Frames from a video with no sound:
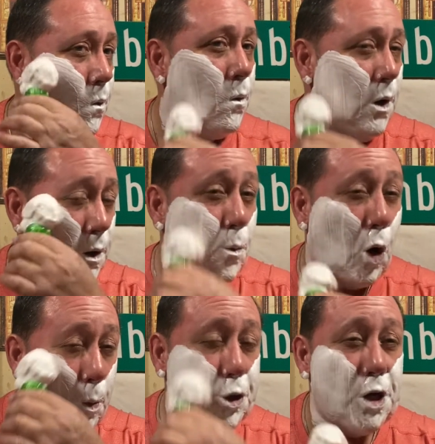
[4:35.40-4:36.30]
And the
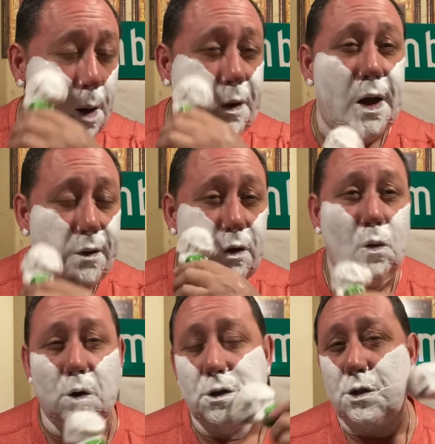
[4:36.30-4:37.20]
barbershop in heaven
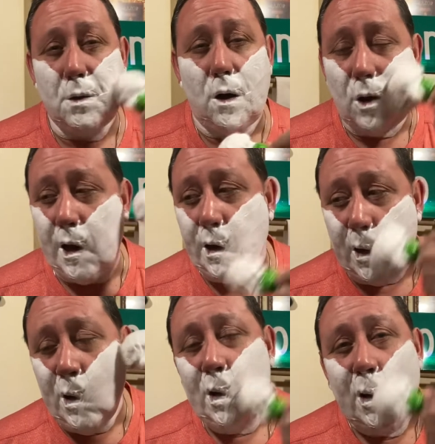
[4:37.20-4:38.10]
would smell like
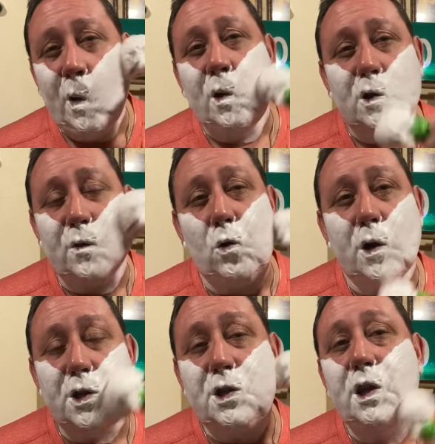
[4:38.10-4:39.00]
Savoy
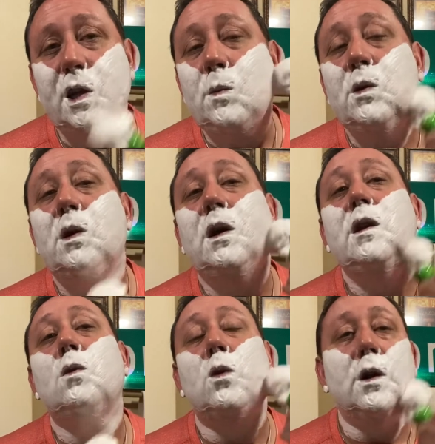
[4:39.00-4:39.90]
Steam. And
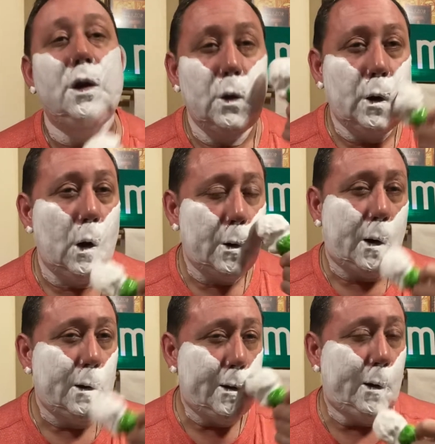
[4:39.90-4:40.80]
then where you'd go to
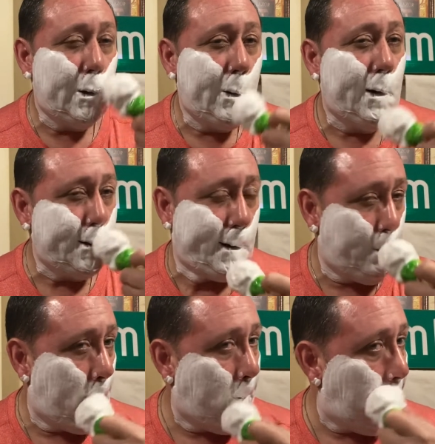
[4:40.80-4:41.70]
continue to worship
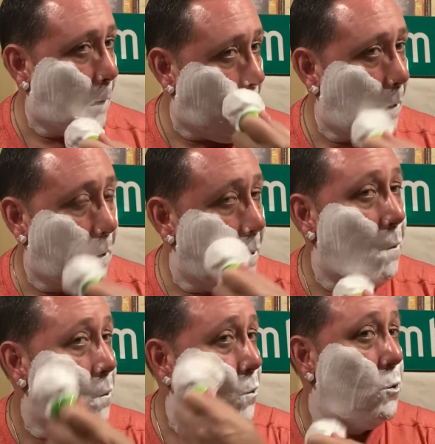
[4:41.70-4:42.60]

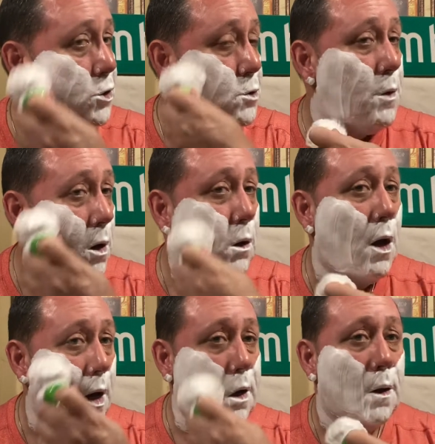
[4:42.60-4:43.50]
would smell
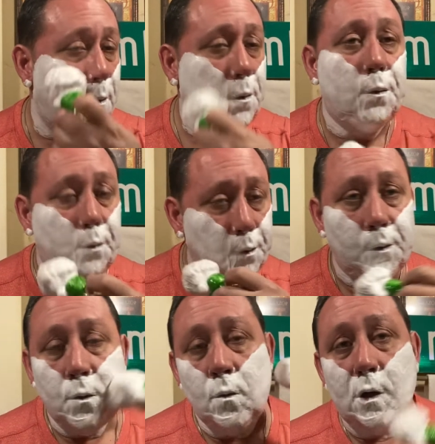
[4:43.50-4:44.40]
like
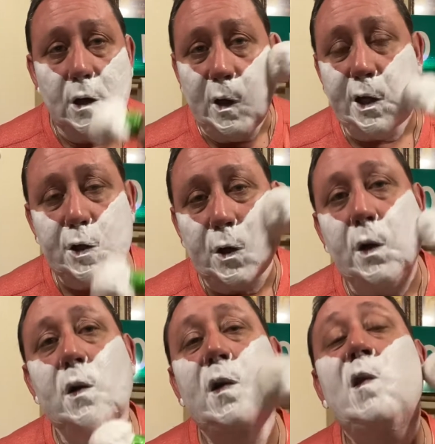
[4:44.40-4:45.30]
Elixir.
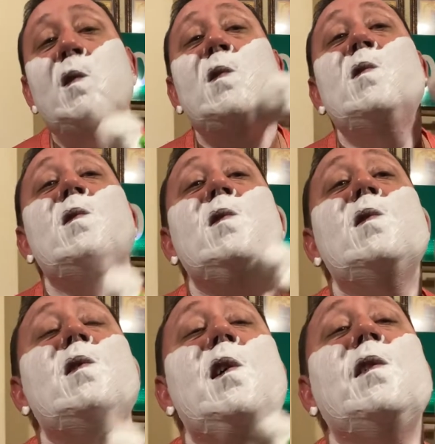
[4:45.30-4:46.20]

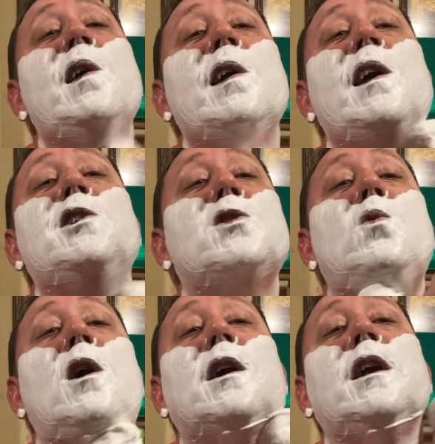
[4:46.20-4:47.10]
And then as you're
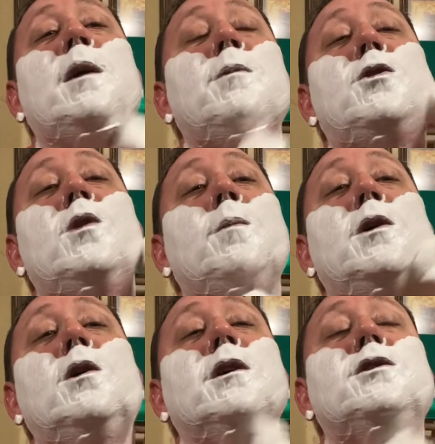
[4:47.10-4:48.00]
walking in between
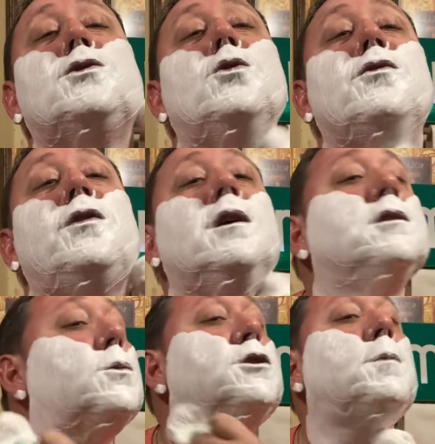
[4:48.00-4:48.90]
buildings through the fields, it
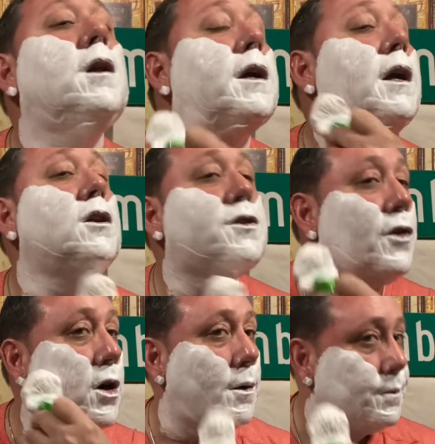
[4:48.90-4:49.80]
would smell like English
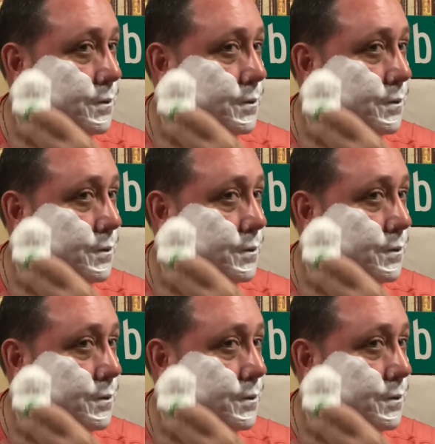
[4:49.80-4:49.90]
Fern.